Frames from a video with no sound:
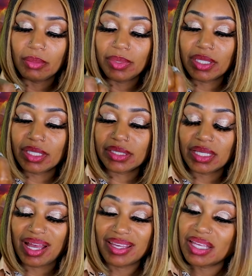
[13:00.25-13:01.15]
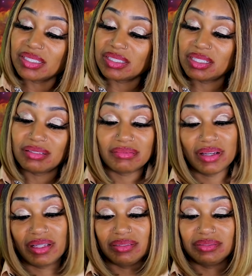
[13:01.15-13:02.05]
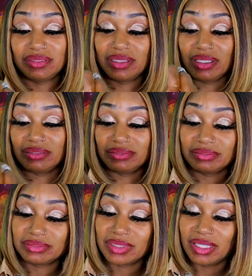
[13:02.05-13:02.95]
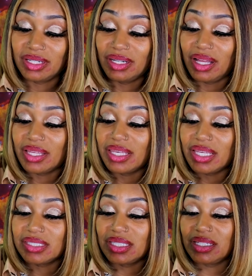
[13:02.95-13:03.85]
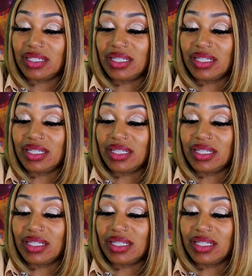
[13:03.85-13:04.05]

Because they, I guess, is it, well, you know, I guess it